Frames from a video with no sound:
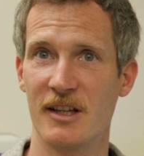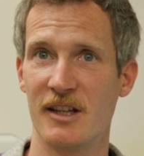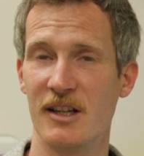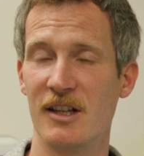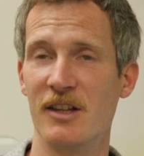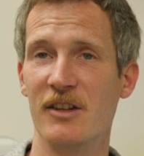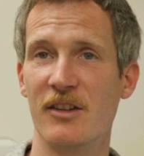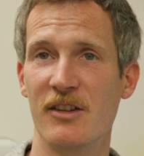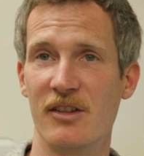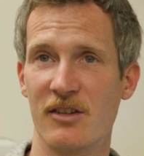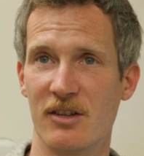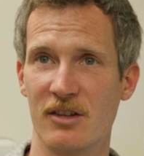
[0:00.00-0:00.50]

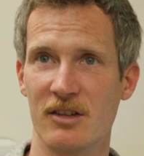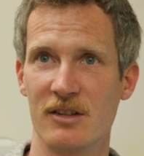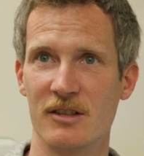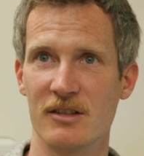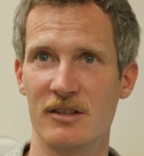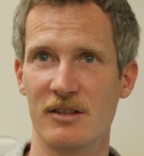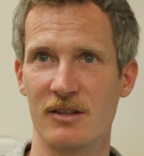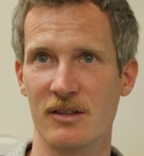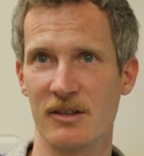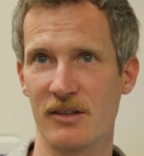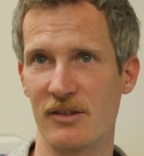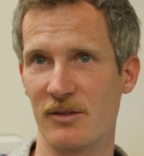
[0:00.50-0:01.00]

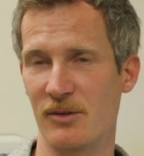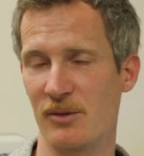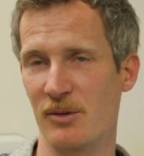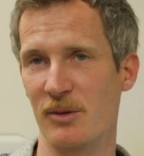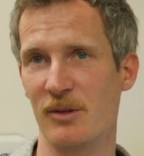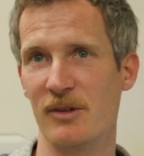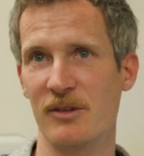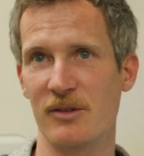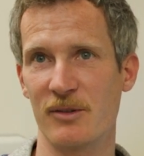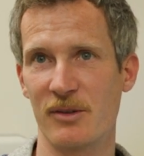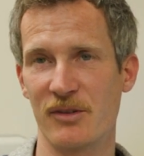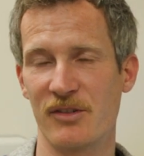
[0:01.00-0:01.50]
insult, or
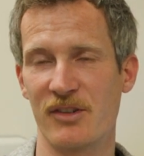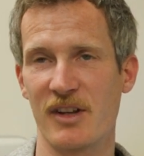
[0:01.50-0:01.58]
to a